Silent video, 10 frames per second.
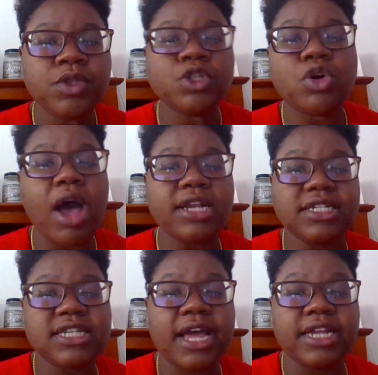So I
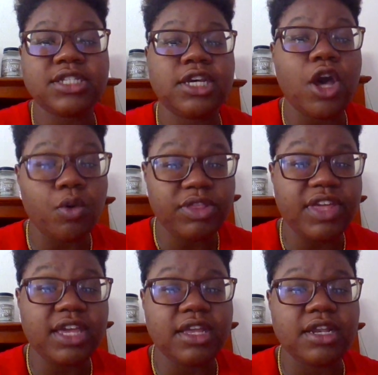decided to go
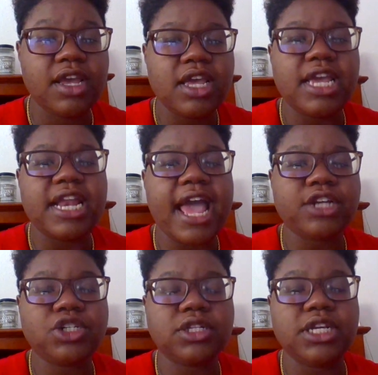within and
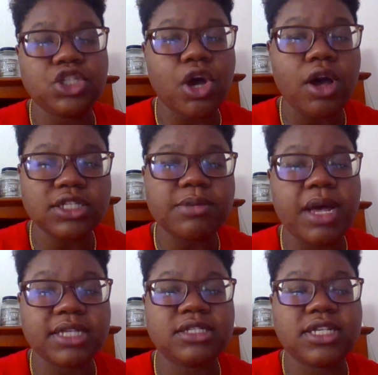actually talk to
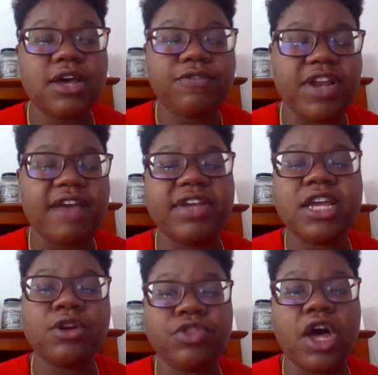myself and have an
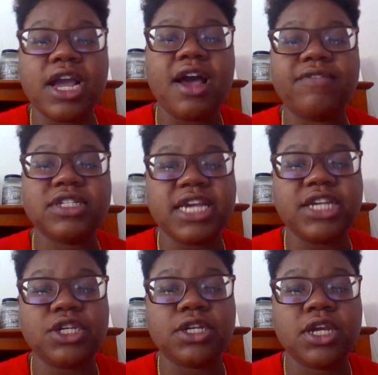inner thought
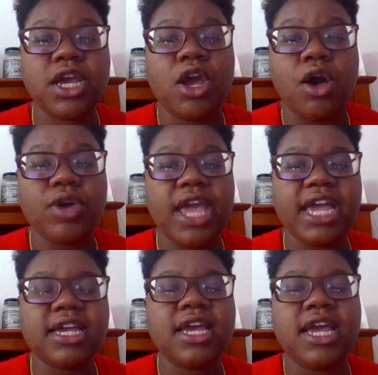conversation,
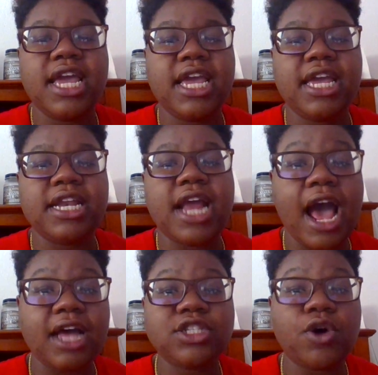okay? And
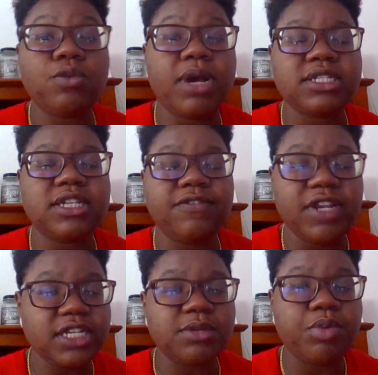I told myself it
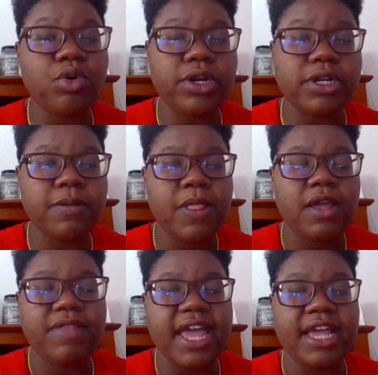is important
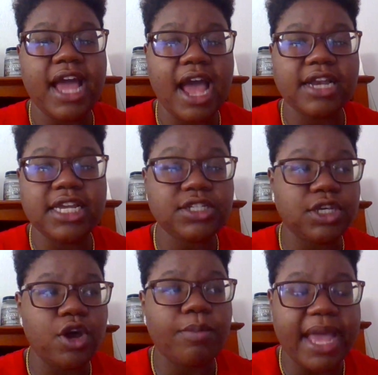that I need to
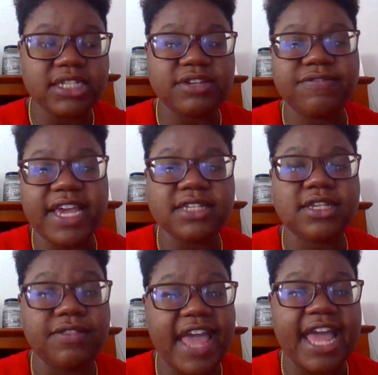go back to face
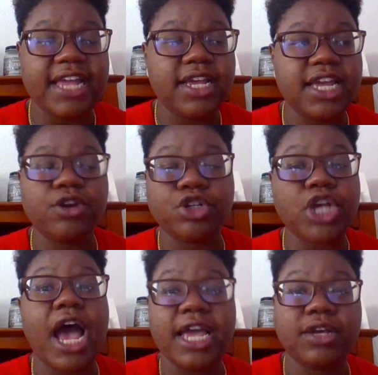that inner
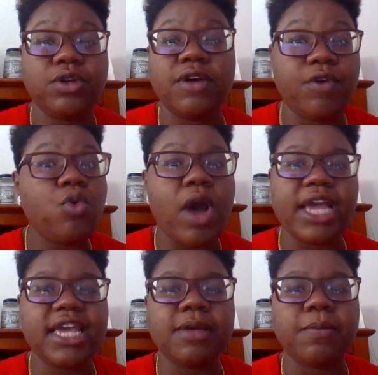child of who I
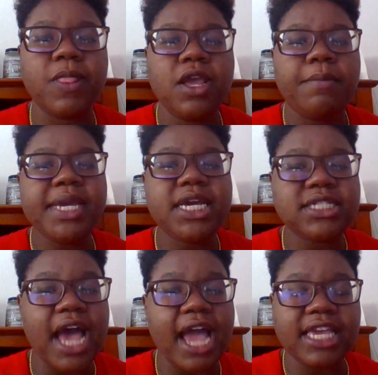am,
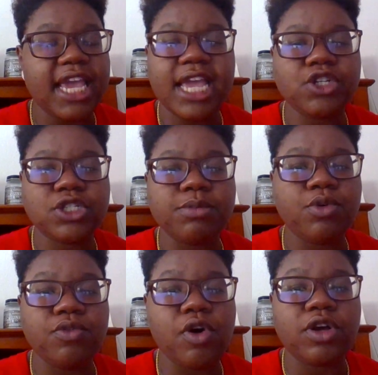because I can't just
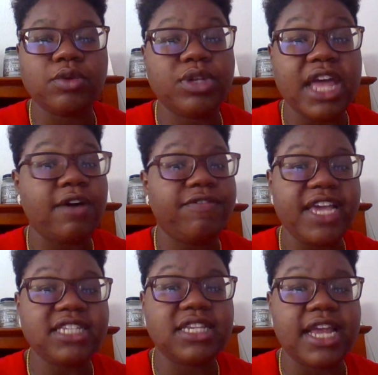move on without
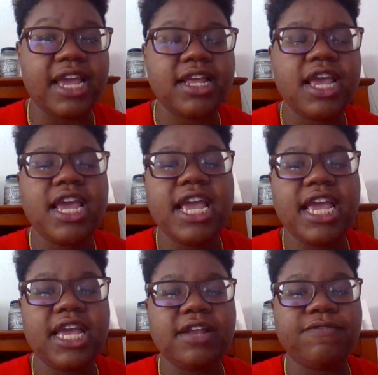facing that.
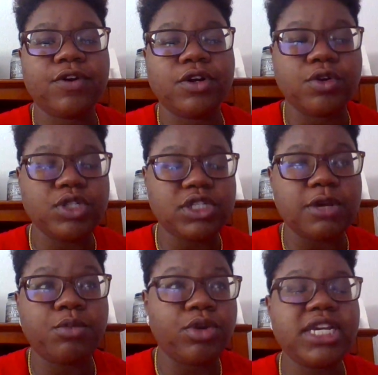And for
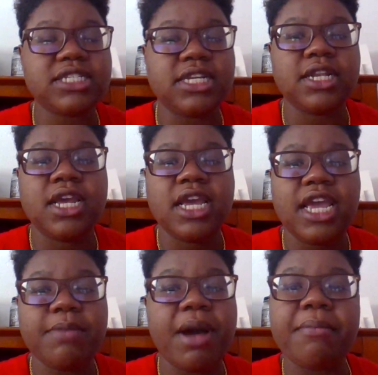some reason
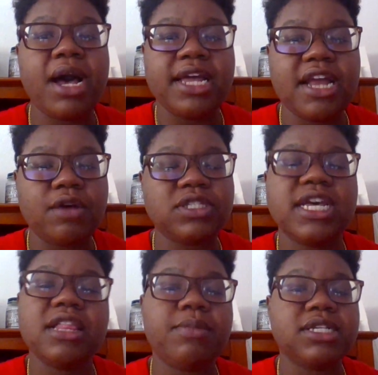in my mind, I was
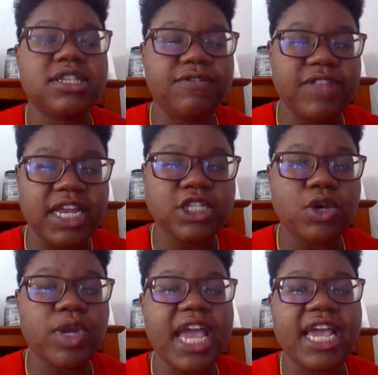telling myself that it's
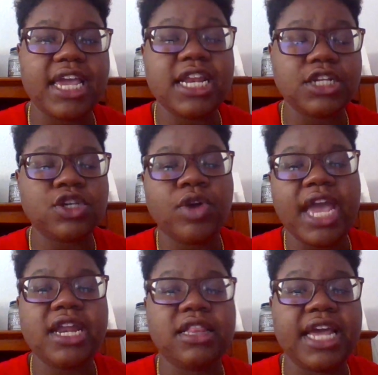okay, and it's
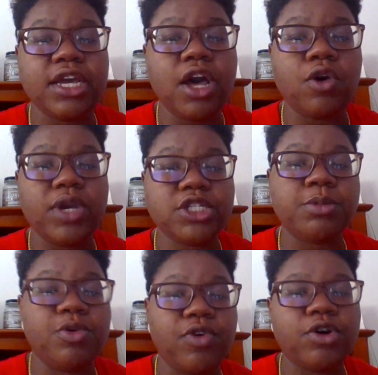okay to let go and to
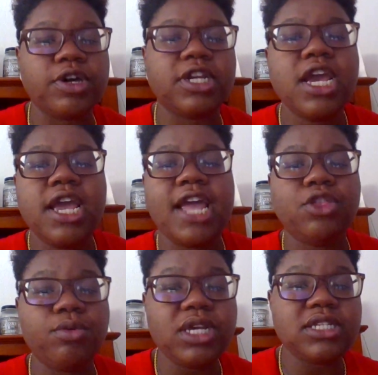move on. And
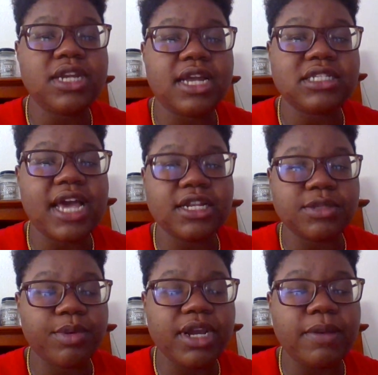the reason I decided
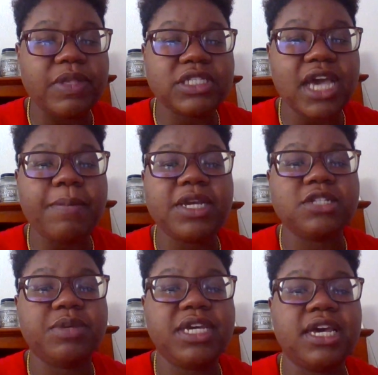to bring up this topic
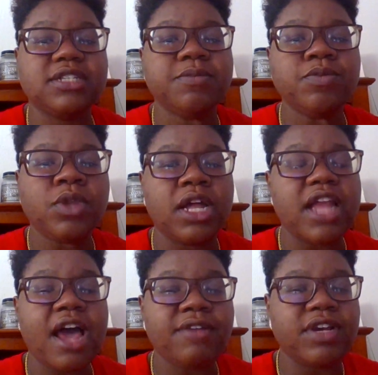is because a
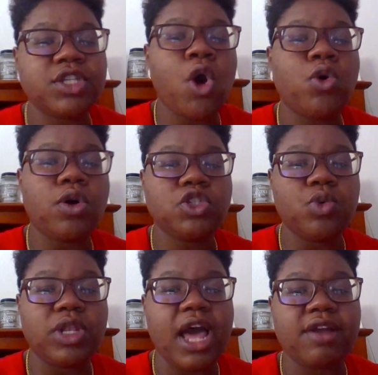lot of us hold on
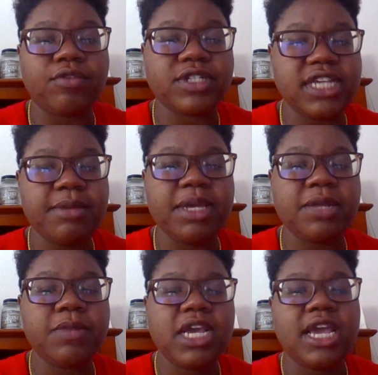to a lot of
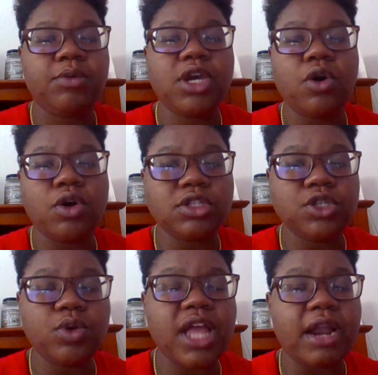resentment, and we hold on
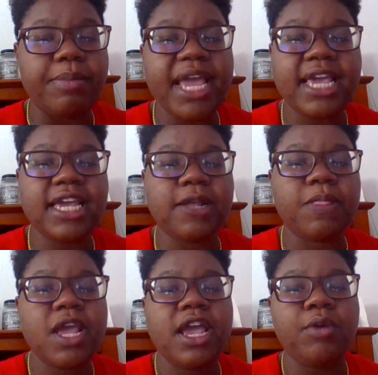to a lot of pain,
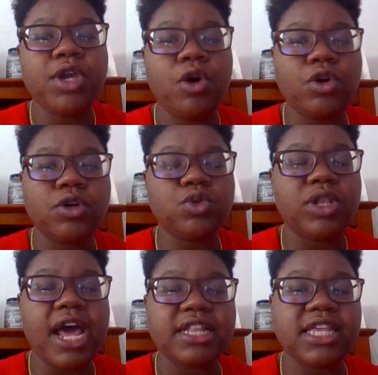and we hold on to a
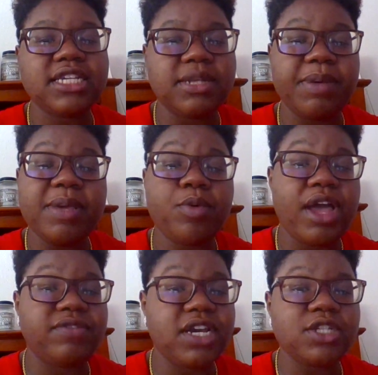lot of things that people
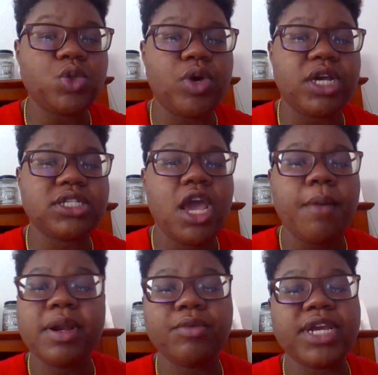have done to us.
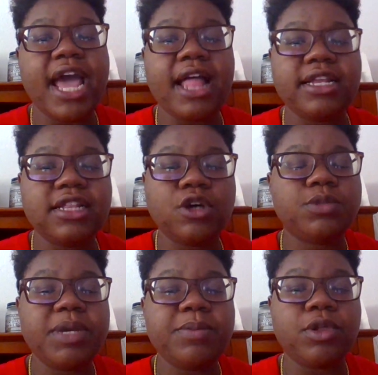But in reality, those
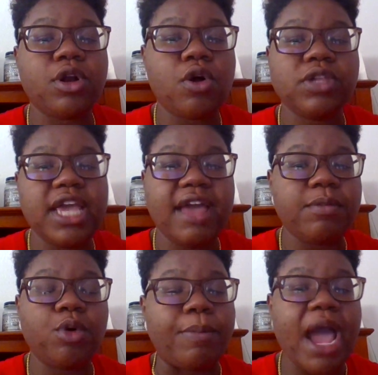people are only
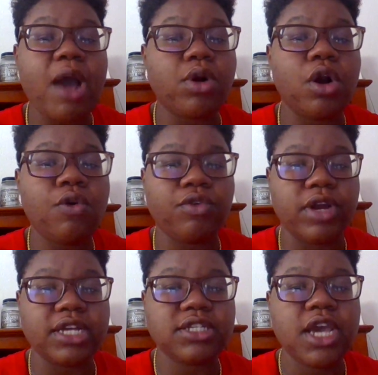having more power over
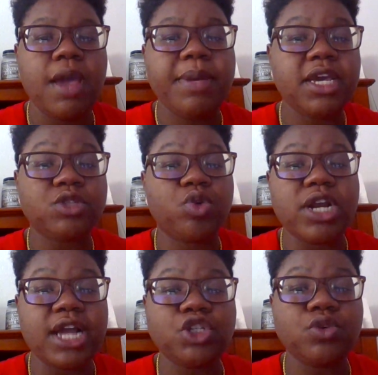us, because we're
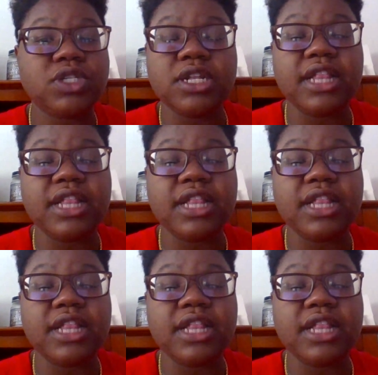not choosing to